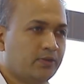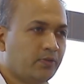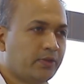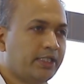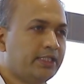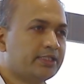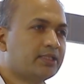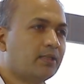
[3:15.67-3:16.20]

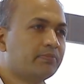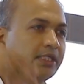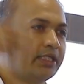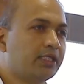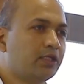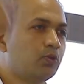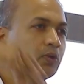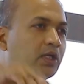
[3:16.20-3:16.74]
Okay,
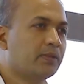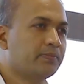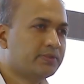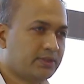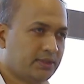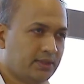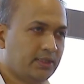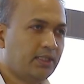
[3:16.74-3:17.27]
something new
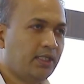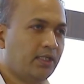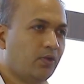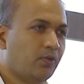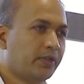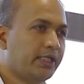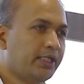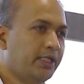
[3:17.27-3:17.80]
comes.
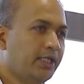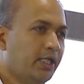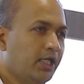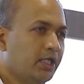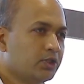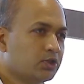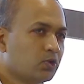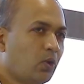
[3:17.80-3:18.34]
Okay,
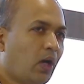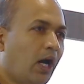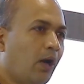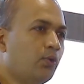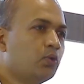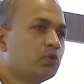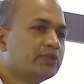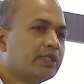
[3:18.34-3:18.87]
so
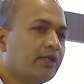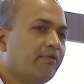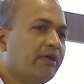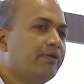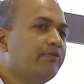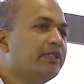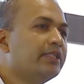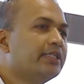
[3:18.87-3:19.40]
how to
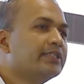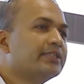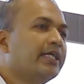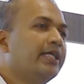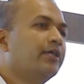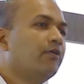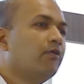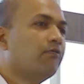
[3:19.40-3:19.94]
survive in this
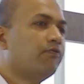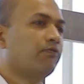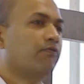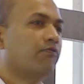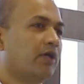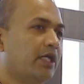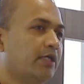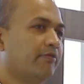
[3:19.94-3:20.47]
kind
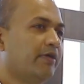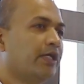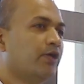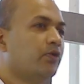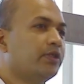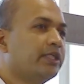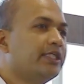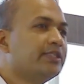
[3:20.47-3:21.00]
of world
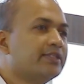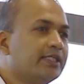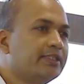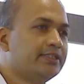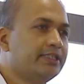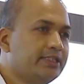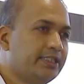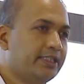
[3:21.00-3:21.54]
where things
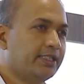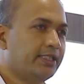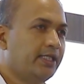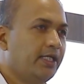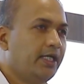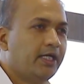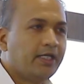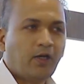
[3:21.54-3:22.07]
are changing?
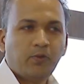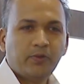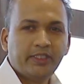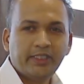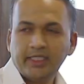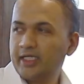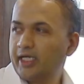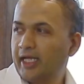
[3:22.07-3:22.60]
Now
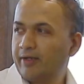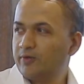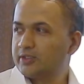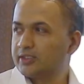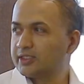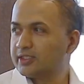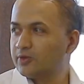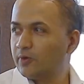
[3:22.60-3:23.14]
here I
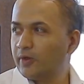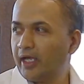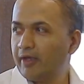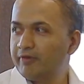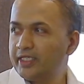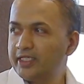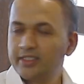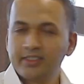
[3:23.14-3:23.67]
was
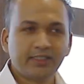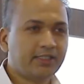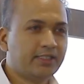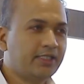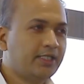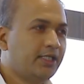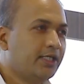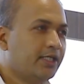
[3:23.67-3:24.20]
having
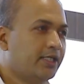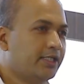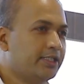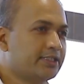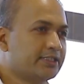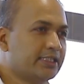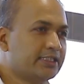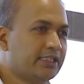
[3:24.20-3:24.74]
a
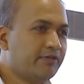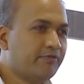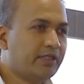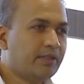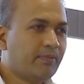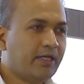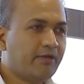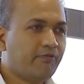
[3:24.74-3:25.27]
discussion
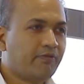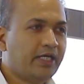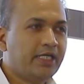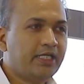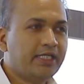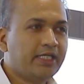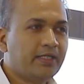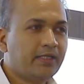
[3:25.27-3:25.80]
with my
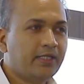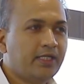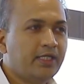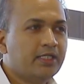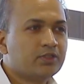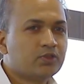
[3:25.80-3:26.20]
friend here.